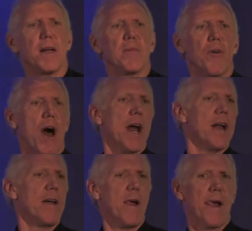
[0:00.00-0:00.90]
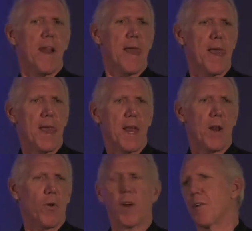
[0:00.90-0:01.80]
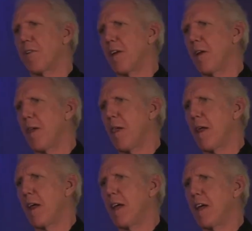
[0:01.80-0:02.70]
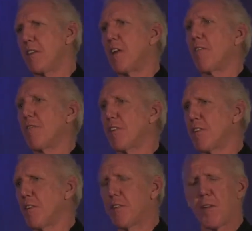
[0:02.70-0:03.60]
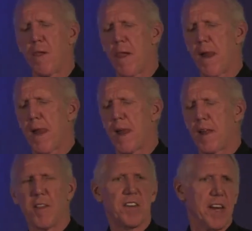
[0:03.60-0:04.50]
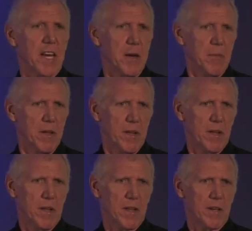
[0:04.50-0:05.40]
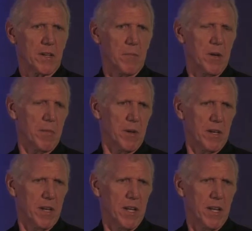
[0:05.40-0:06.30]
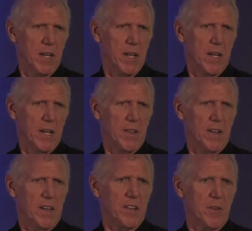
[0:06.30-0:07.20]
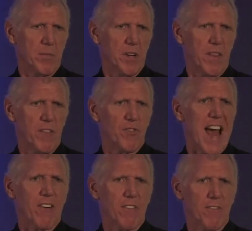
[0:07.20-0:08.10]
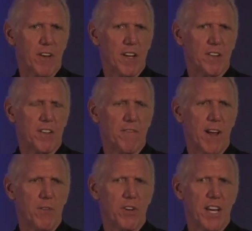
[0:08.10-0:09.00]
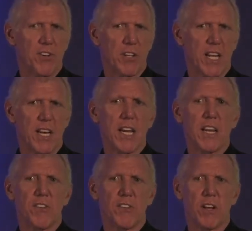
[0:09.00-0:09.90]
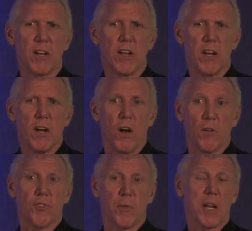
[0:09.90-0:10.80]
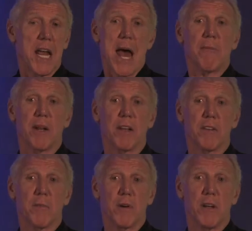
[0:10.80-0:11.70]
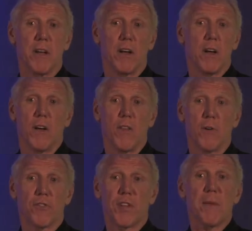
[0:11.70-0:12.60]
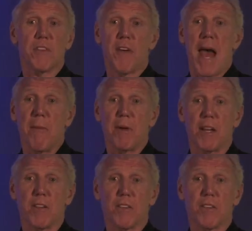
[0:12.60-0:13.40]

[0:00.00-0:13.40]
pride and loyalty selflessness, the team, the commitment, the discipline and the sacrifice and the foundation that leads to ultimately happiness. But those steps of happiness,